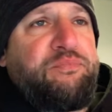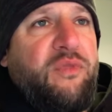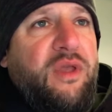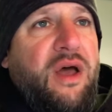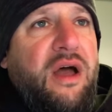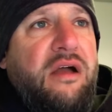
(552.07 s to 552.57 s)

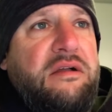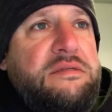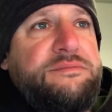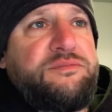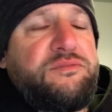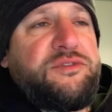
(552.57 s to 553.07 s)
Uh,
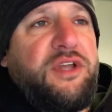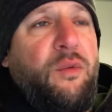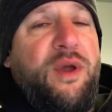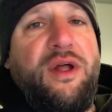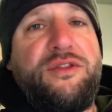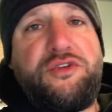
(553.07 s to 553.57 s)
so I
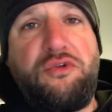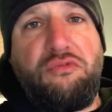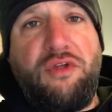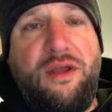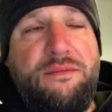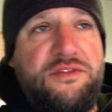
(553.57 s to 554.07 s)
went on
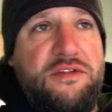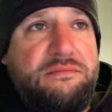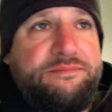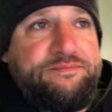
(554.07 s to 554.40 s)
TunedRAMS and